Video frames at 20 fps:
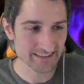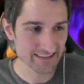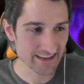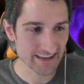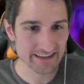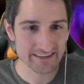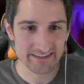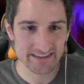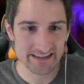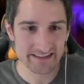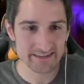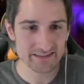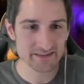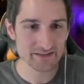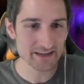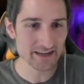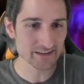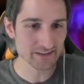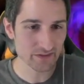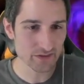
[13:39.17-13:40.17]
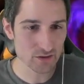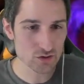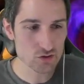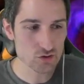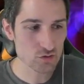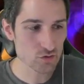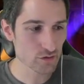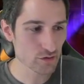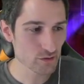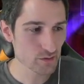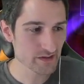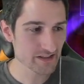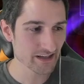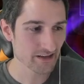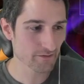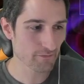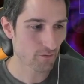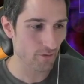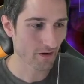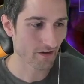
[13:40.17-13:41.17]
It's the true
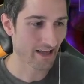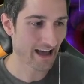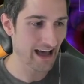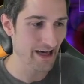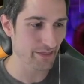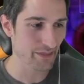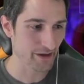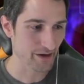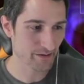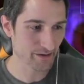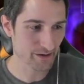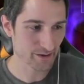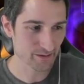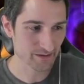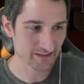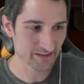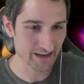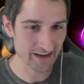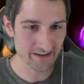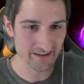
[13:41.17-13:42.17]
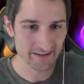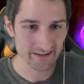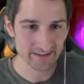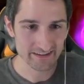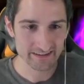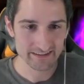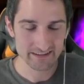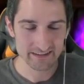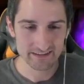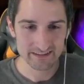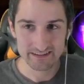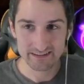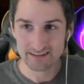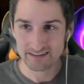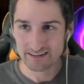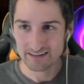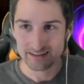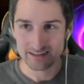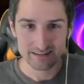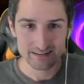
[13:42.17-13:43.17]
tinfoil hat theory, Crusader.
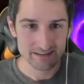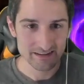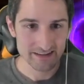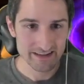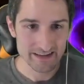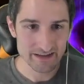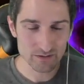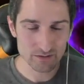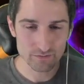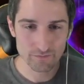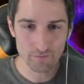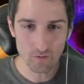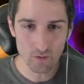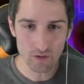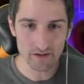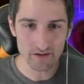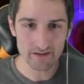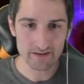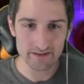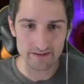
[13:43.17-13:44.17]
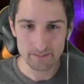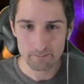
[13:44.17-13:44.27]
Here's 4.